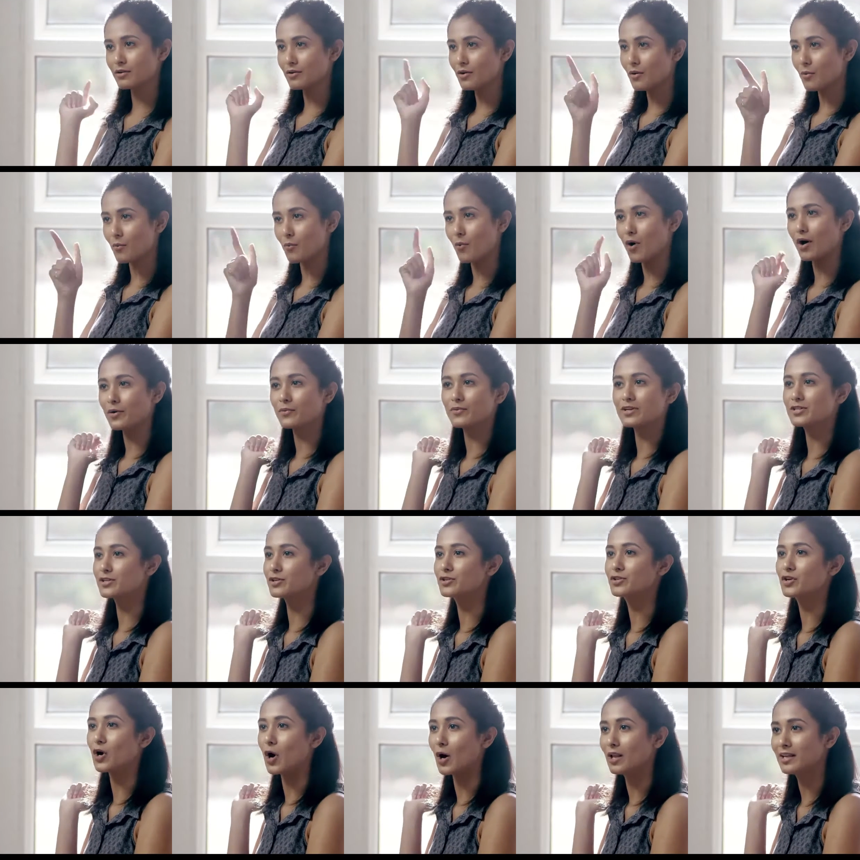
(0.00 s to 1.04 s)
You know what
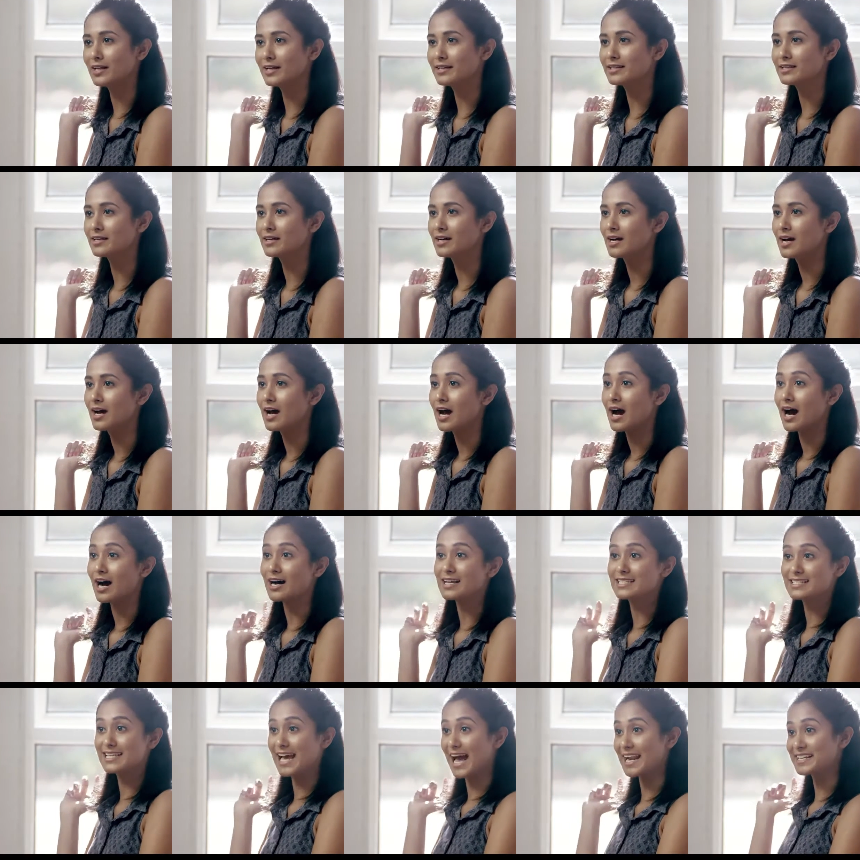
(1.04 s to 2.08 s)
we should call it? A
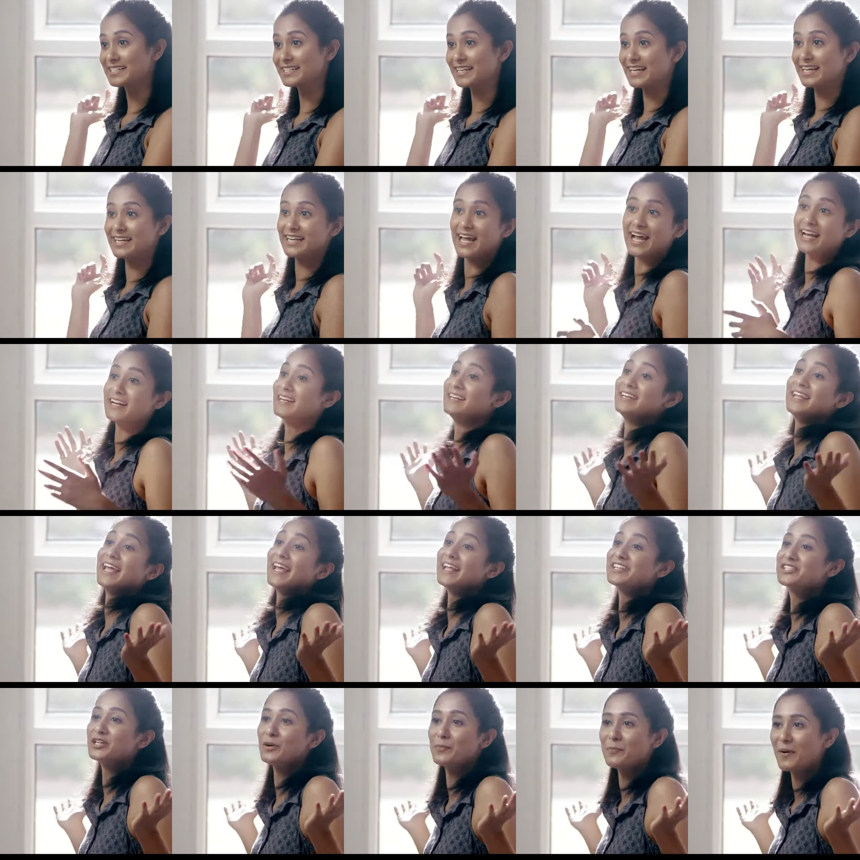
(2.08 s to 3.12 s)
Saturday night
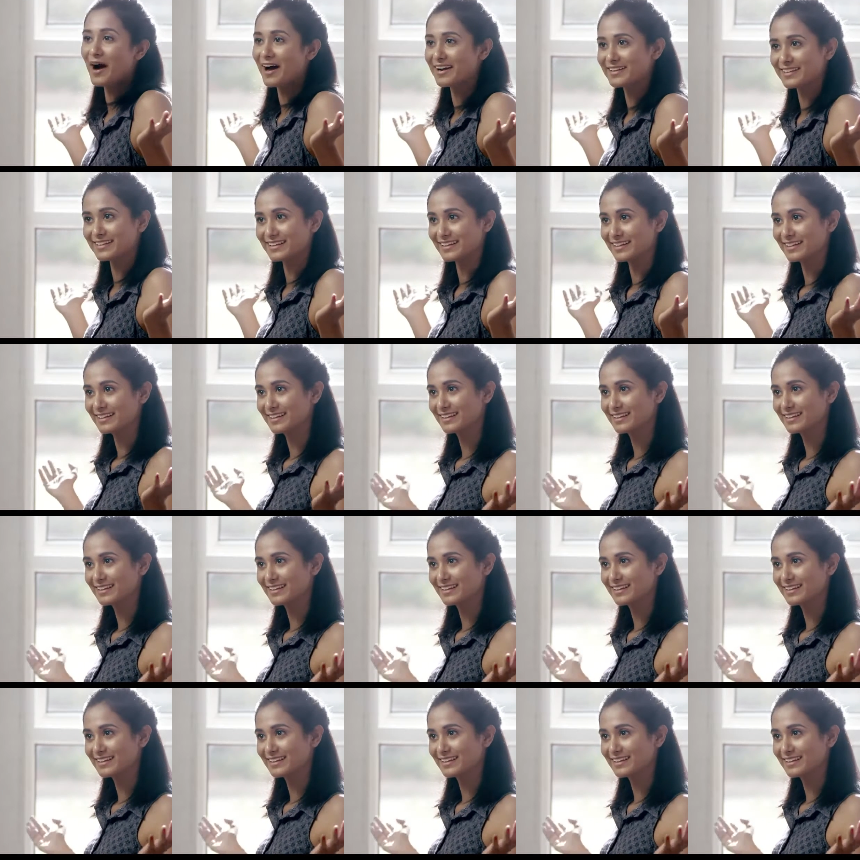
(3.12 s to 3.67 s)
nature party.